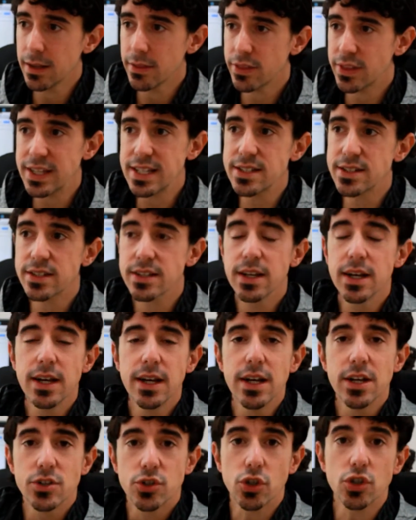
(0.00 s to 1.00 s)
These
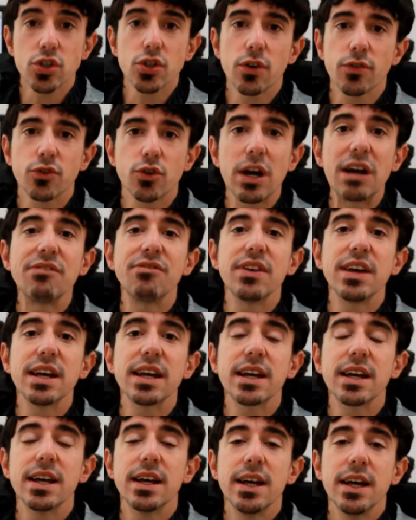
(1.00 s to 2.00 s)
sources of
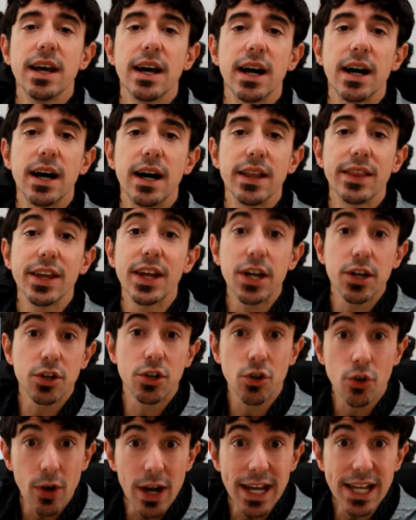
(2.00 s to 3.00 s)
traffic, they are
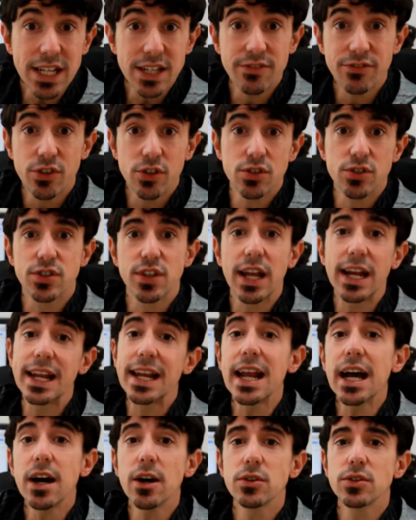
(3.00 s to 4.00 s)
great if you're
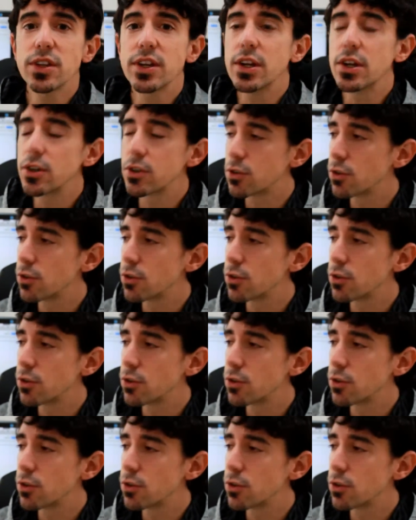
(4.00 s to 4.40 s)
starting out, they are